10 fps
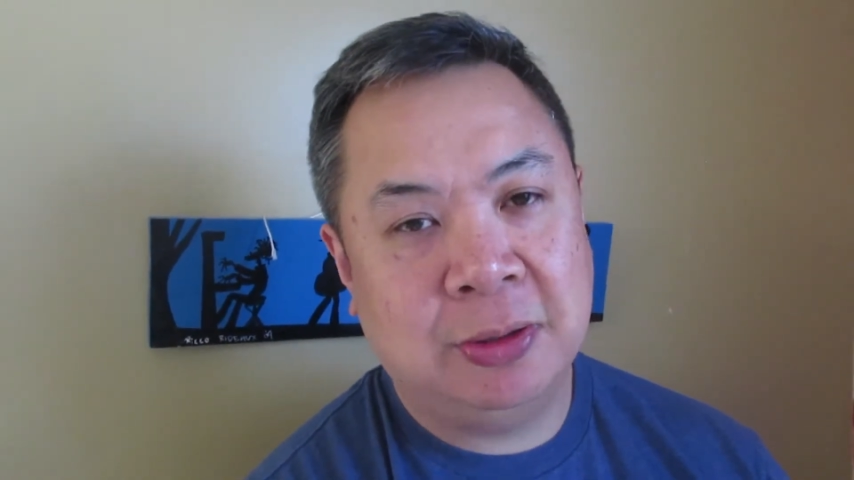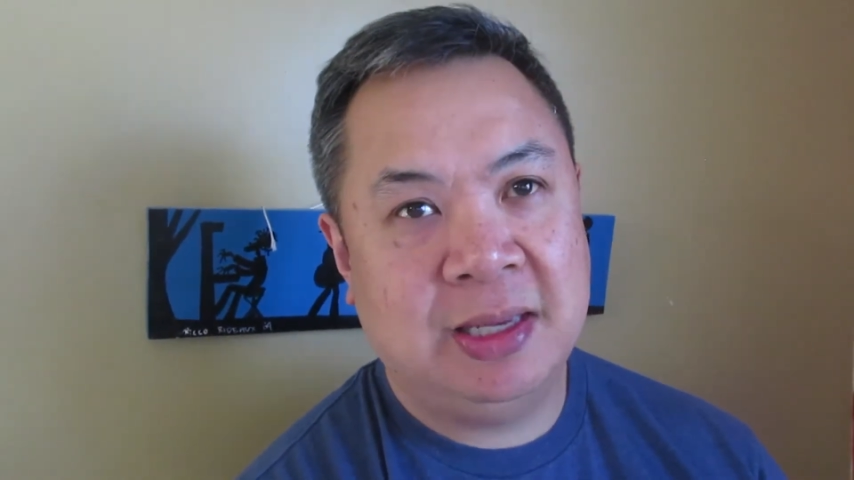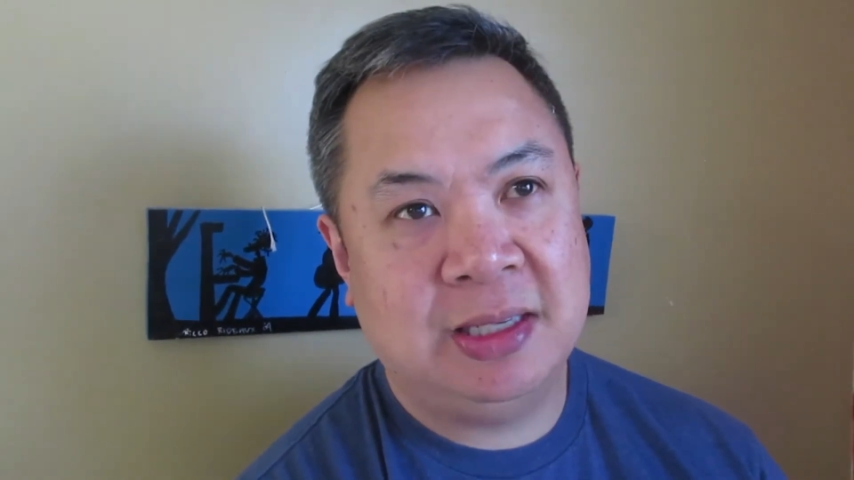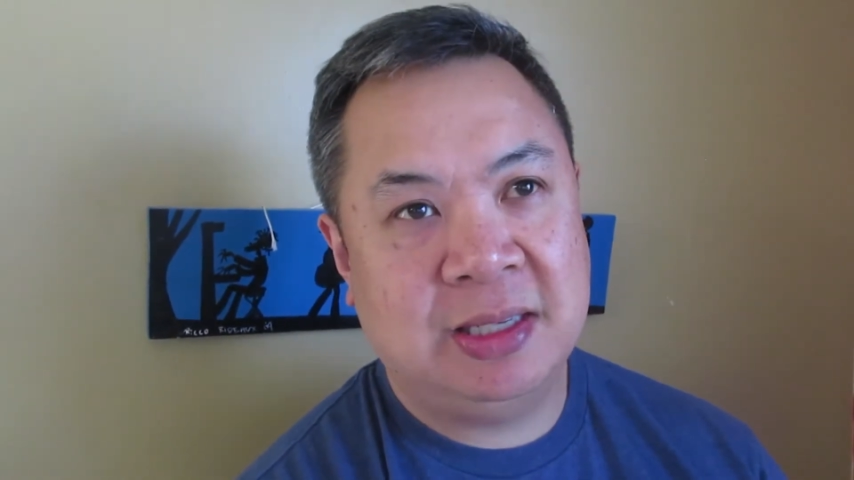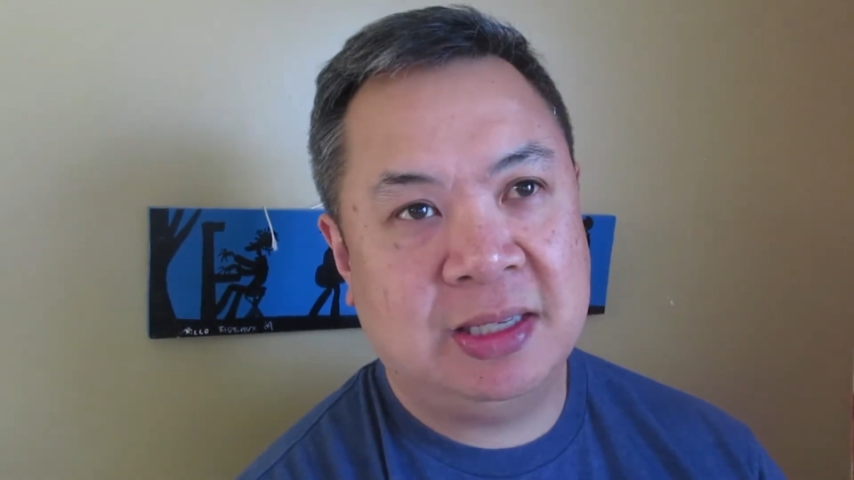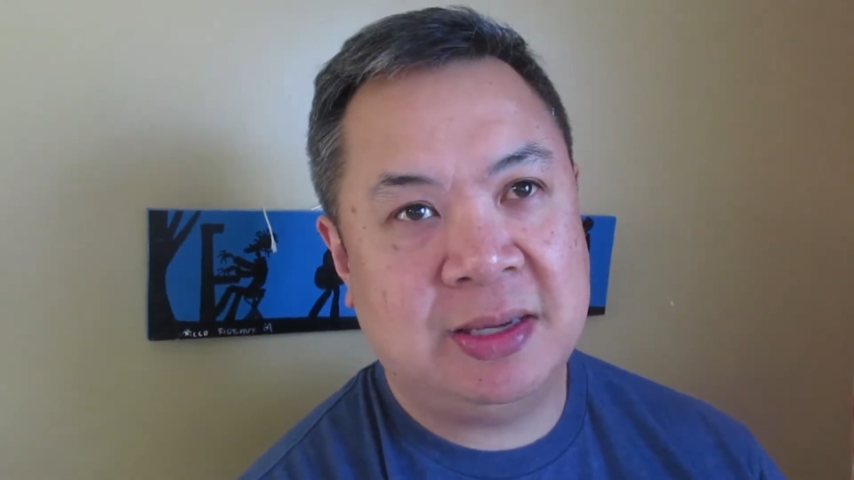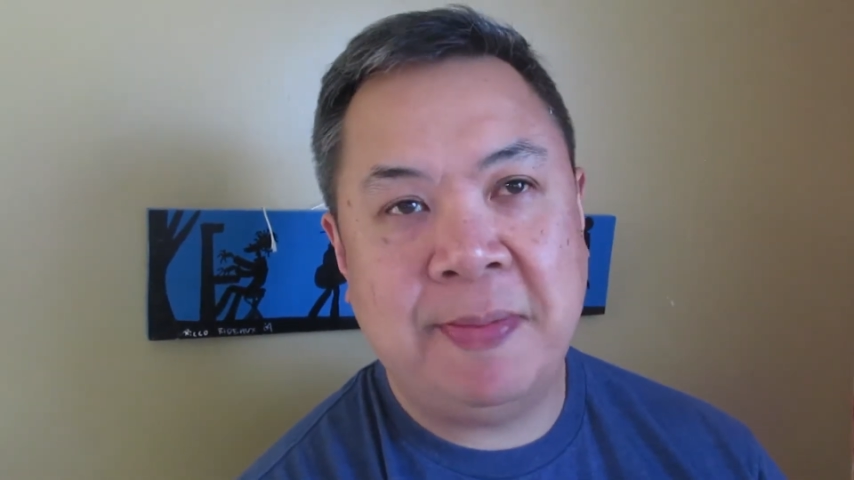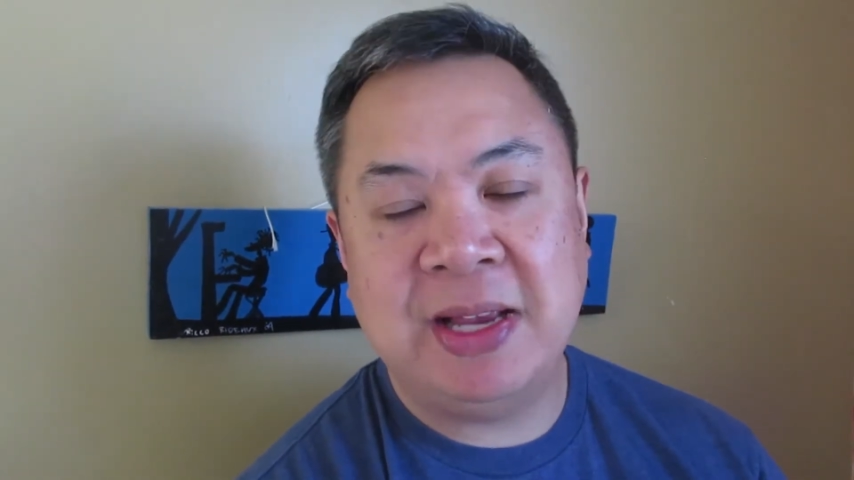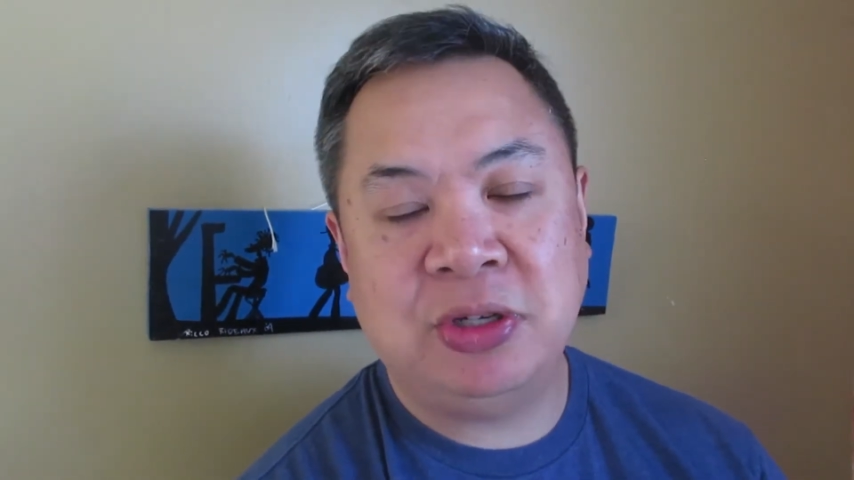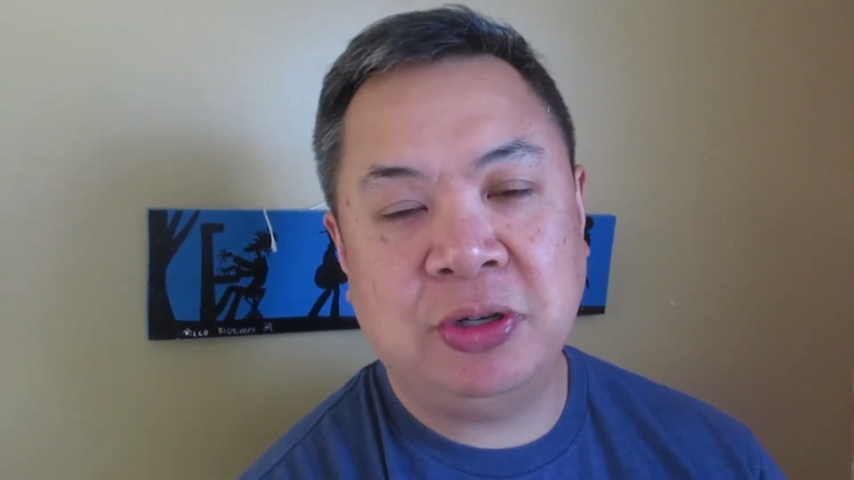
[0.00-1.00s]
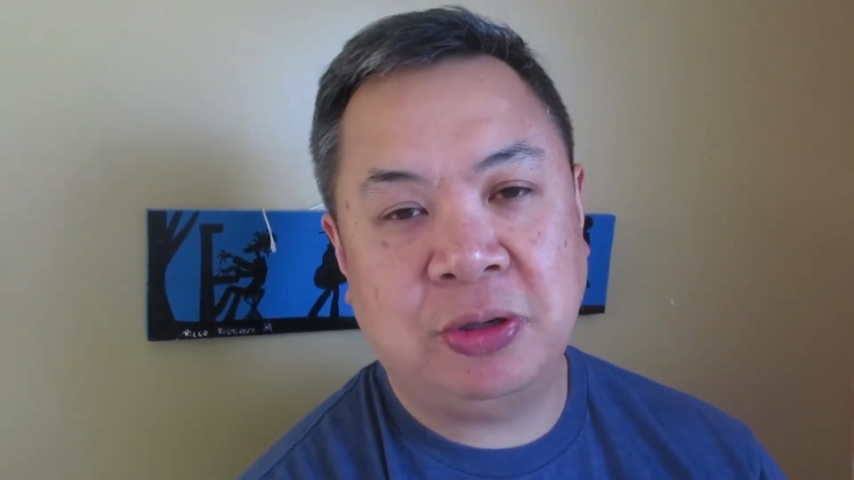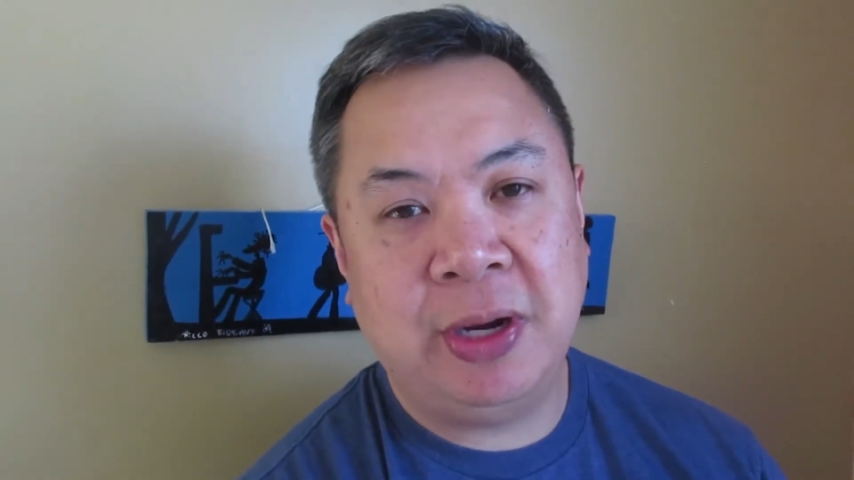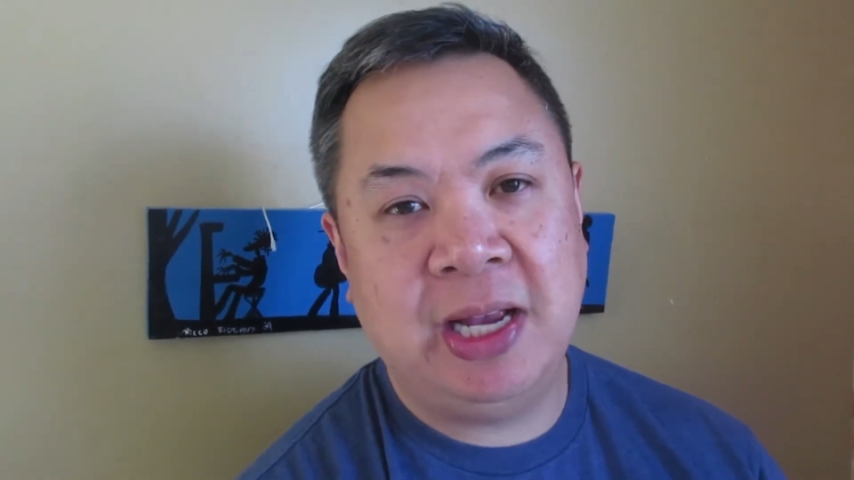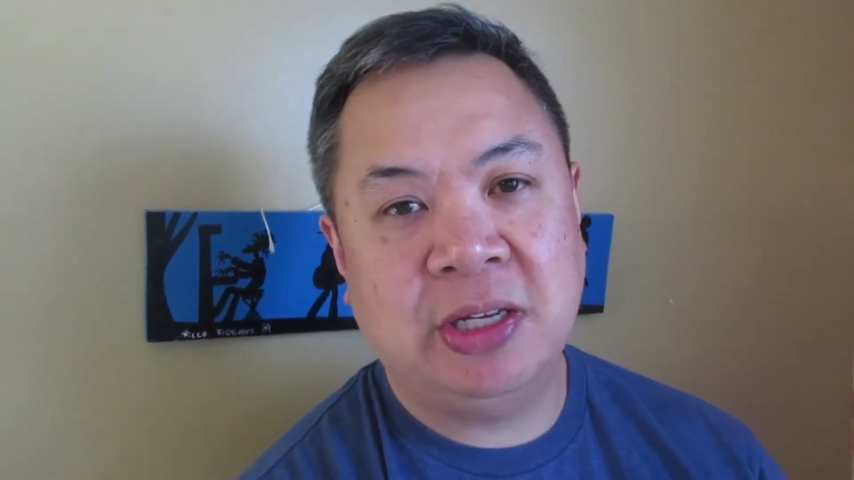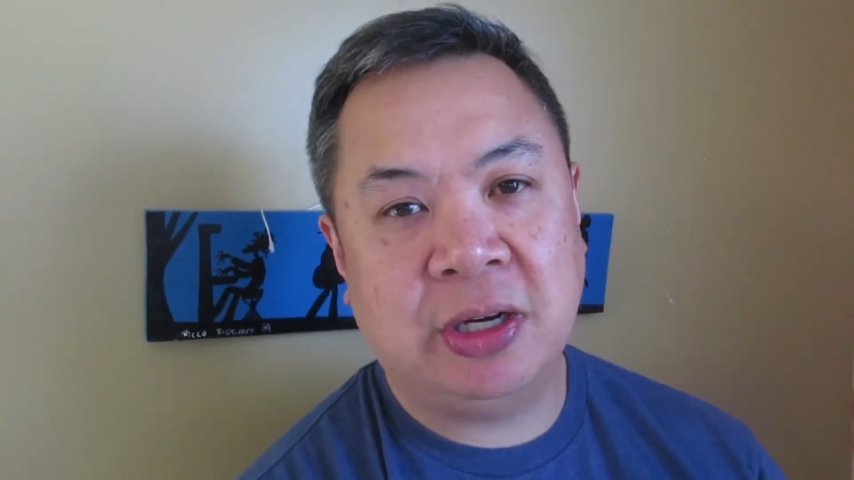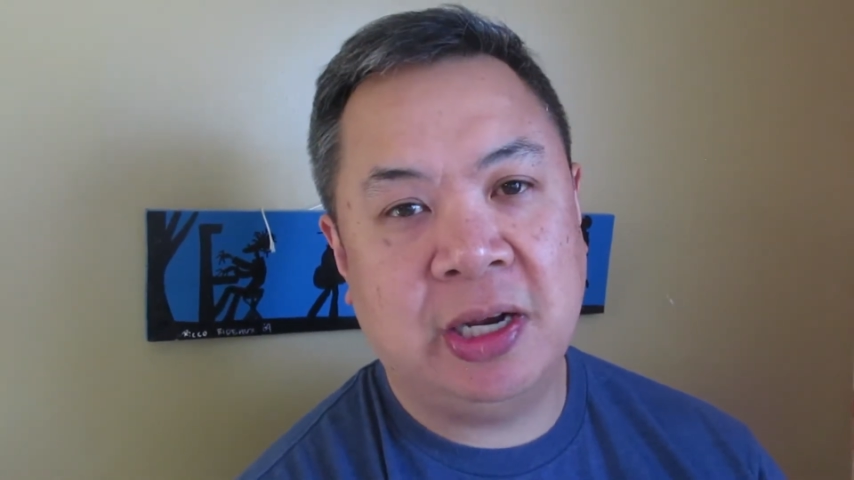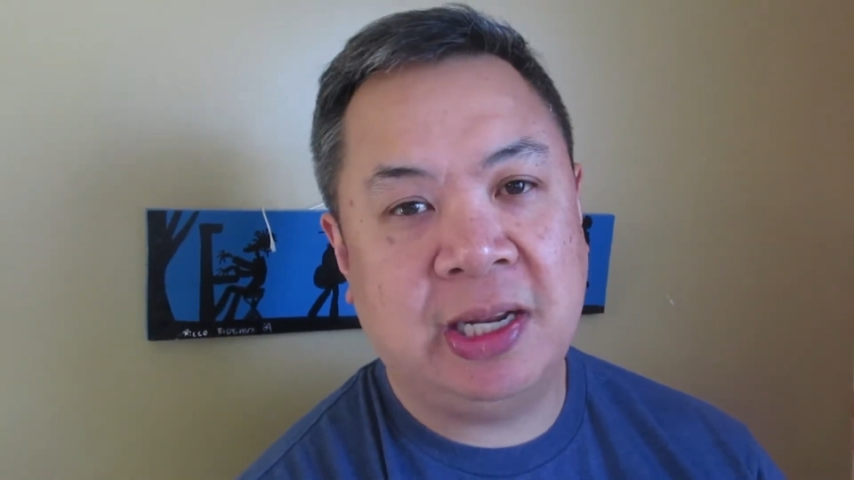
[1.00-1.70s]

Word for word: this semester's grades are going